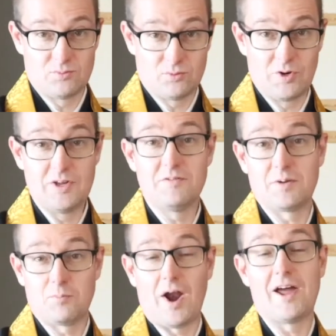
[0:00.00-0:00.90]

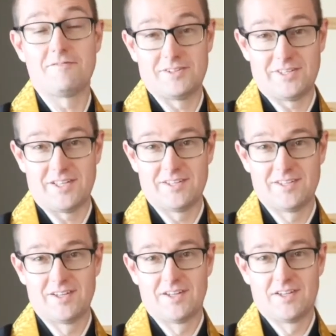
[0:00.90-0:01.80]
grieving privately.
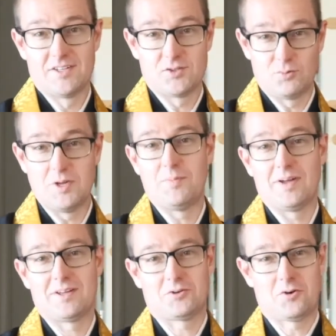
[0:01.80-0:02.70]
He's
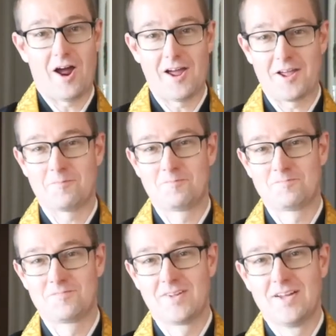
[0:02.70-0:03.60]
weeping, crying.
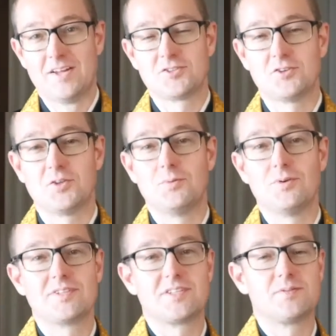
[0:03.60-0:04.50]
So the
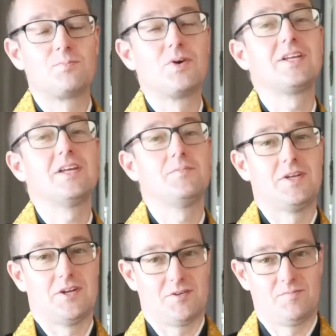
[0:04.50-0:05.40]
Buddha says, bring him
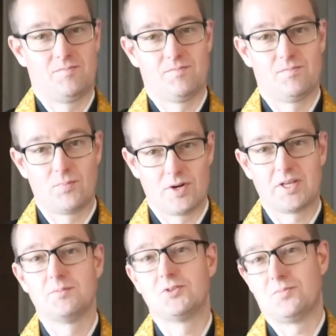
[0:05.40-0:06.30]
here. Bring
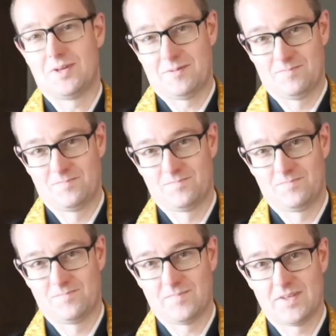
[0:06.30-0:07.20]
him to me.
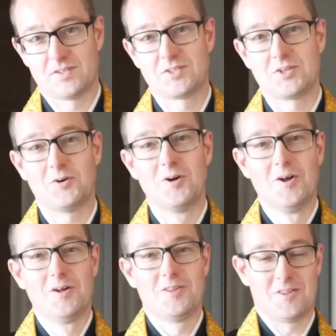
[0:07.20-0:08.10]
And so
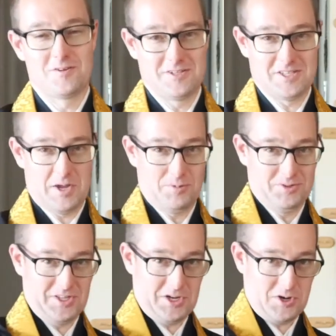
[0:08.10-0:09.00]
the other
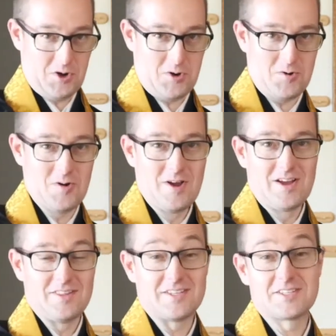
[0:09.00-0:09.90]
disciples, they go,
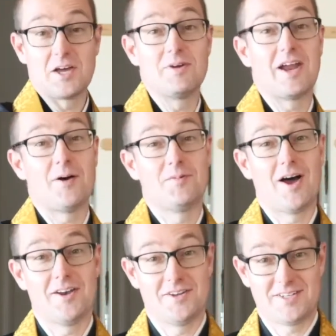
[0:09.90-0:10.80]
and they summon
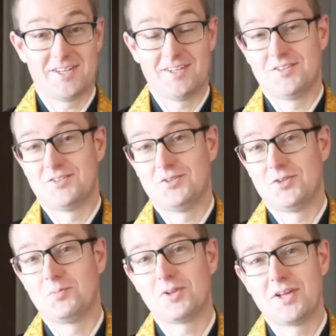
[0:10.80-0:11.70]
Ananda to
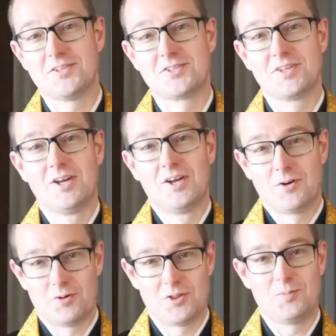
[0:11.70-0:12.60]
the place
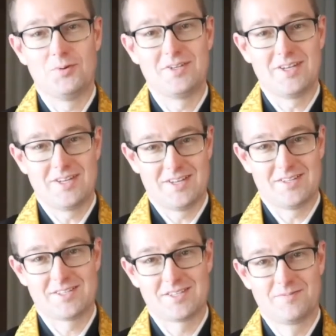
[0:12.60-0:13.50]
where the Buddha
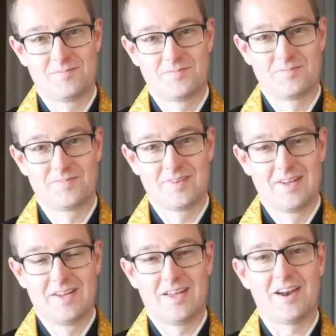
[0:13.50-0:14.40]
is.
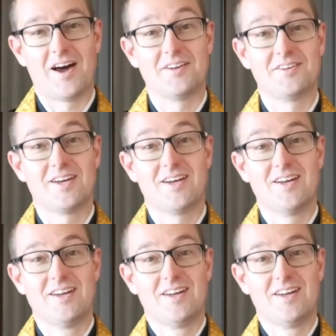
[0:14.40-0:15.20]
Ananda,